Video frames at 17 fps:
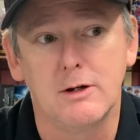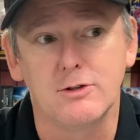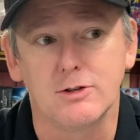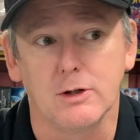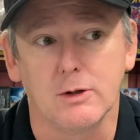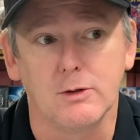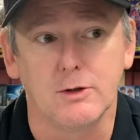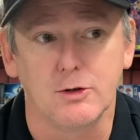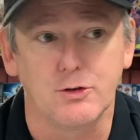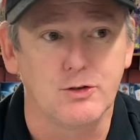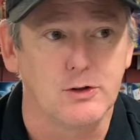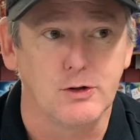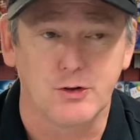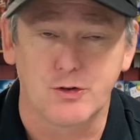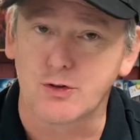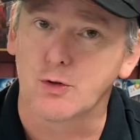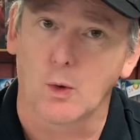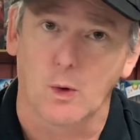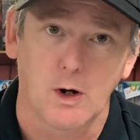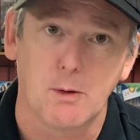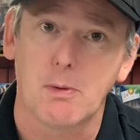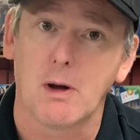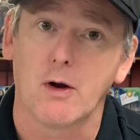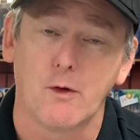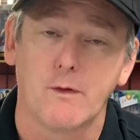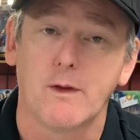So there's a little story
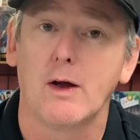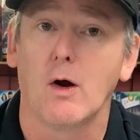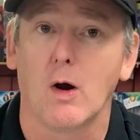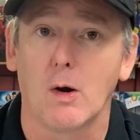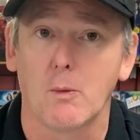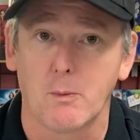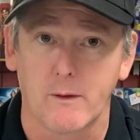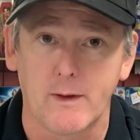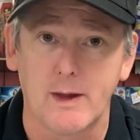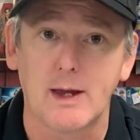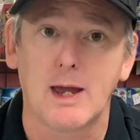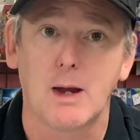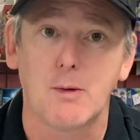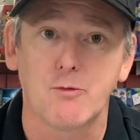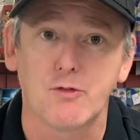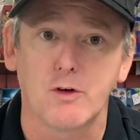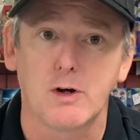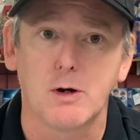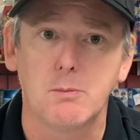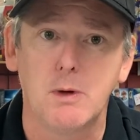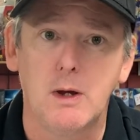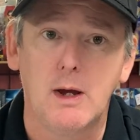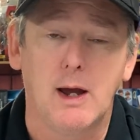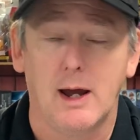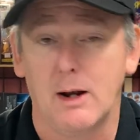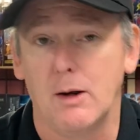about who they are and where they came from.
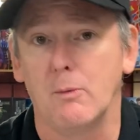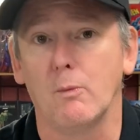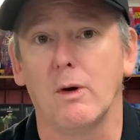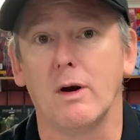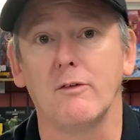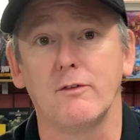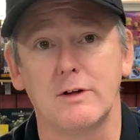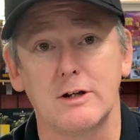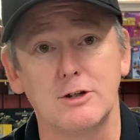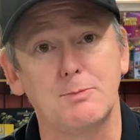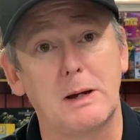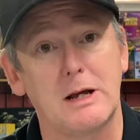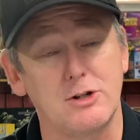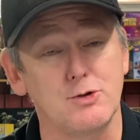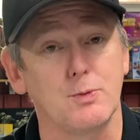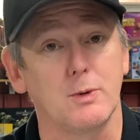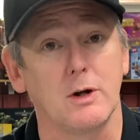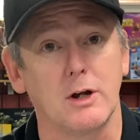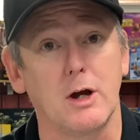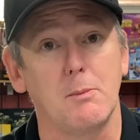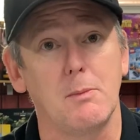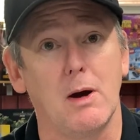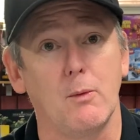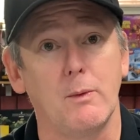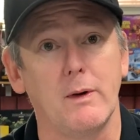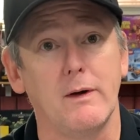And in one of the expansions we're going to
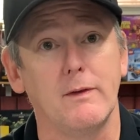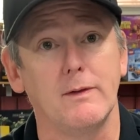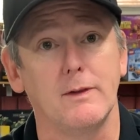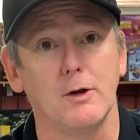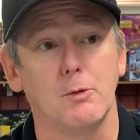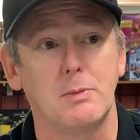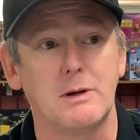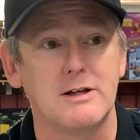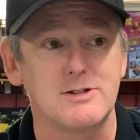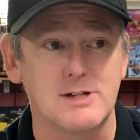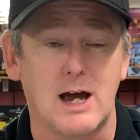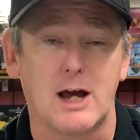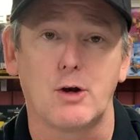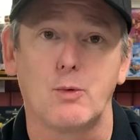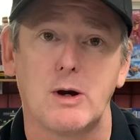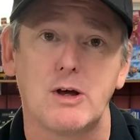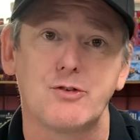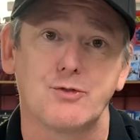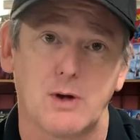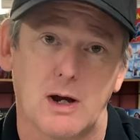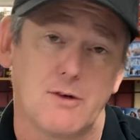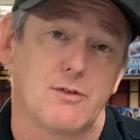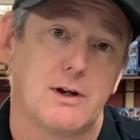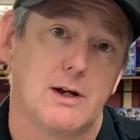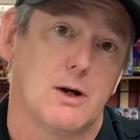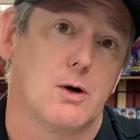come out with, there'll be a side quest for
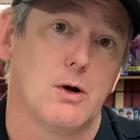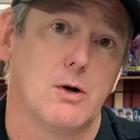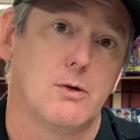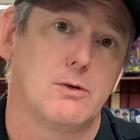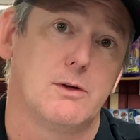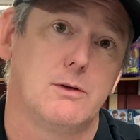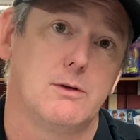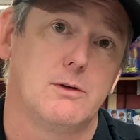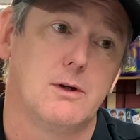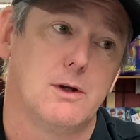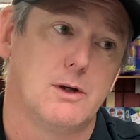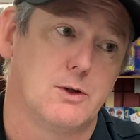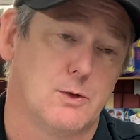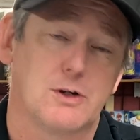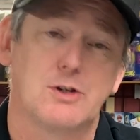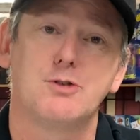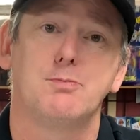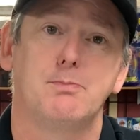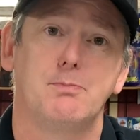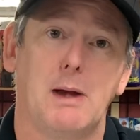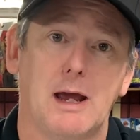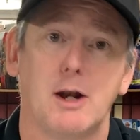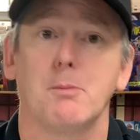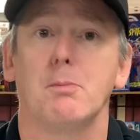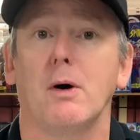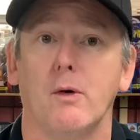every hero to
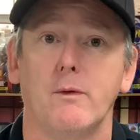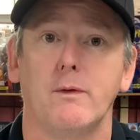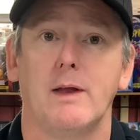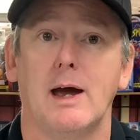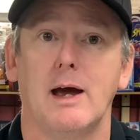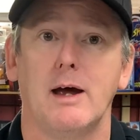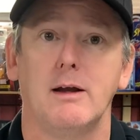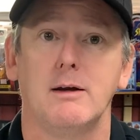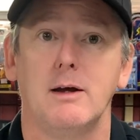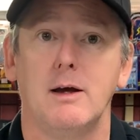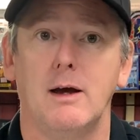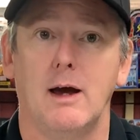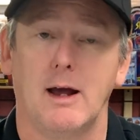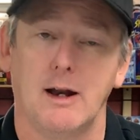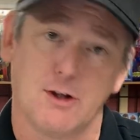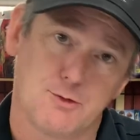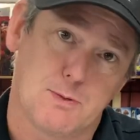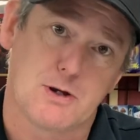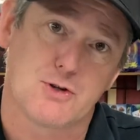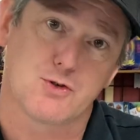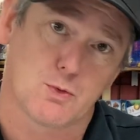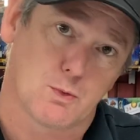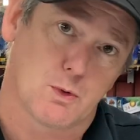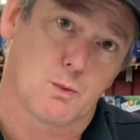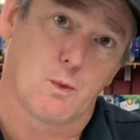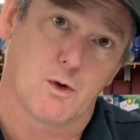expand upon that, and a
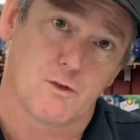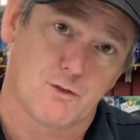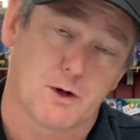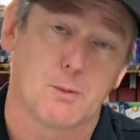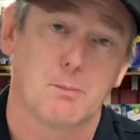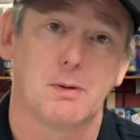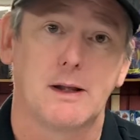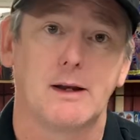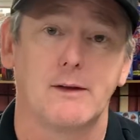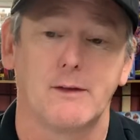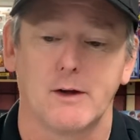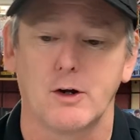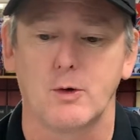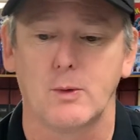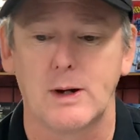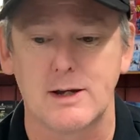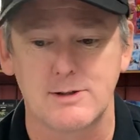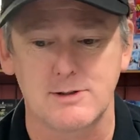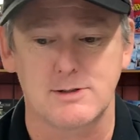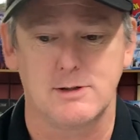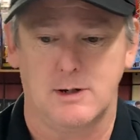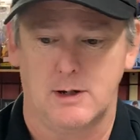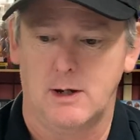special reward for completing their quest.